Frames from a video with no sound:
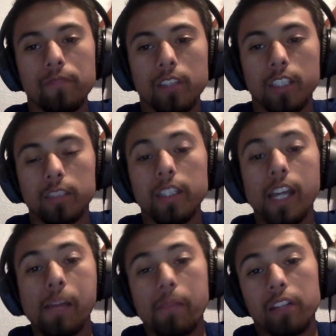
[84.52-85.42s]
Cause me,
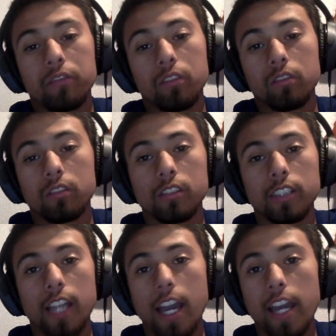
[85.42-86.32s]
I'm bad at phone calls.
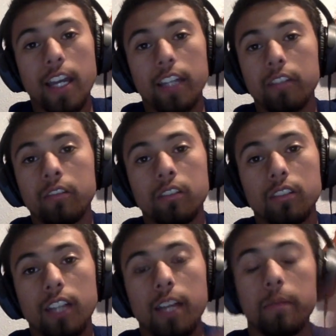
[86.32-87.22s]
Like, I
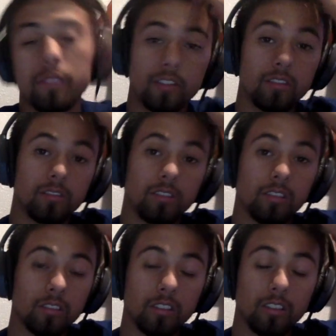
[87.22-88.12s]
miss phone
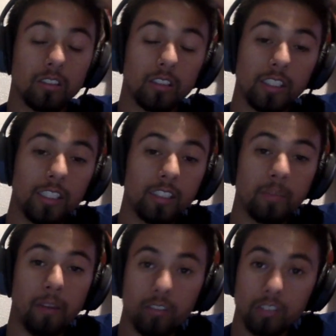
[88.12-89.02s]
calls a lot. Cause either
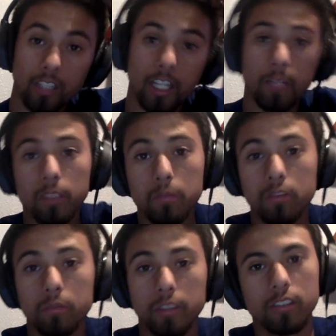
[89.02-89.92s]
my phone's on airplane
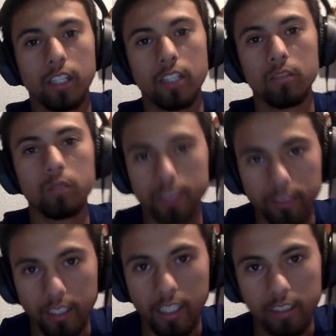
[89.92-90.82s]
mode because I don't want it to
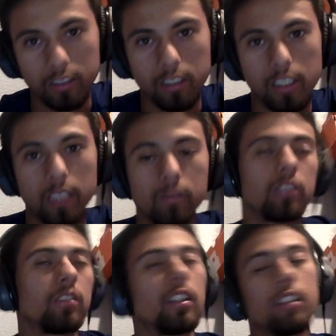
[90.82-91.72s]
die during the day, which
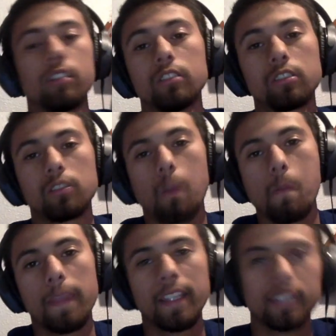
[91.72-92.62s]
is I know
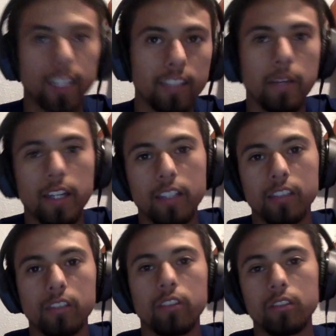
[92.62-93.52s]
it's kind of bad because
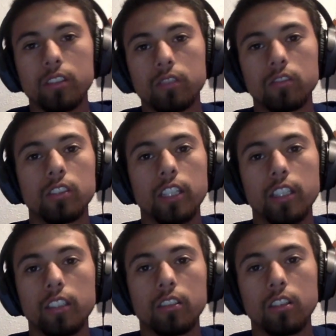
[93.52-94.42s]
the phone is for
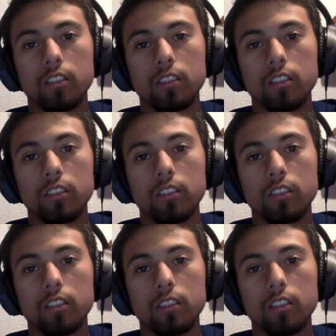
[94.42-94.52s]
getting